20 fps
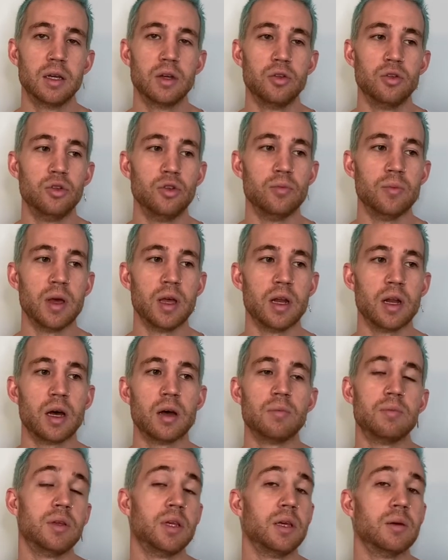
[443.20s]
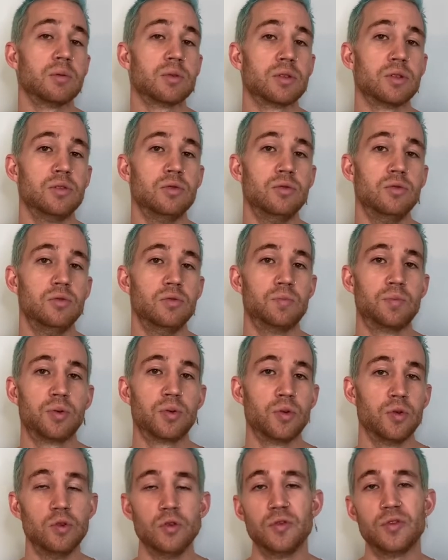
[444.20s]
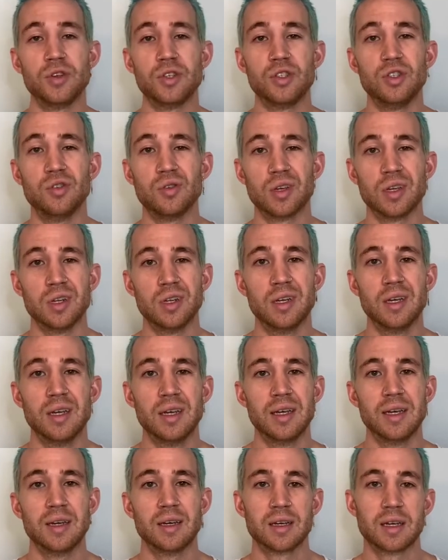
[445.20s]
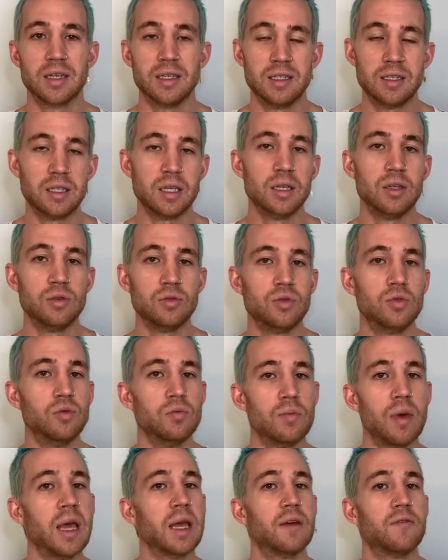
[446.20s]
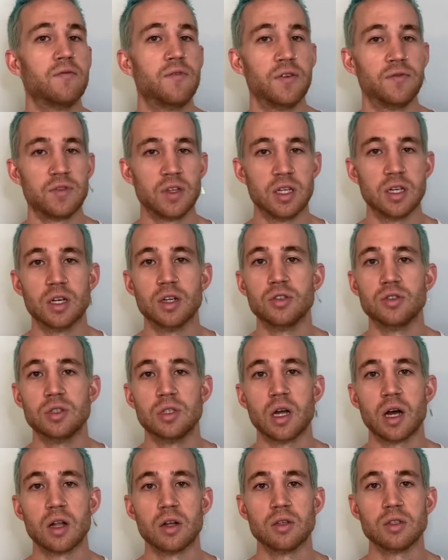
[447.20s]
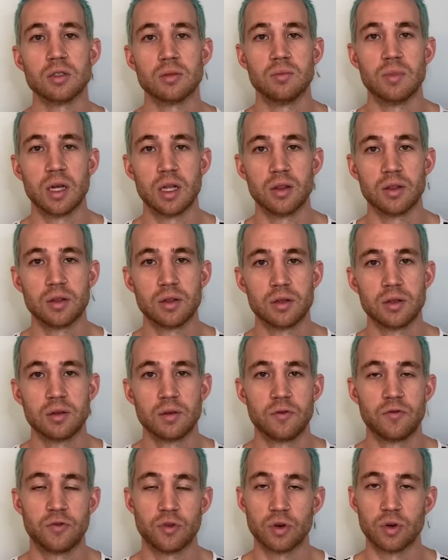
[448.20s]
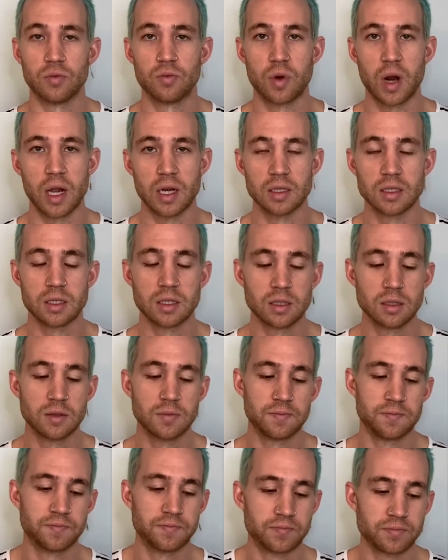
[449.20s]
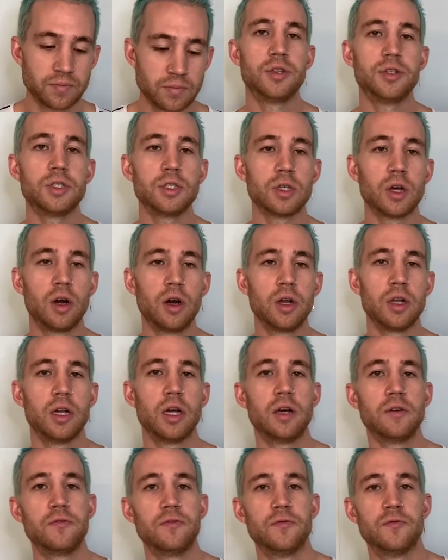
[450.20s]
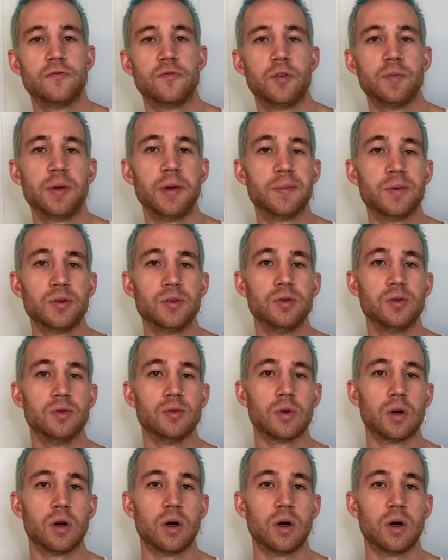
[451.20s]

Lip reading: you may not be able to prove that you can continue to make $1,500 a month for rent. This is hard enough for people who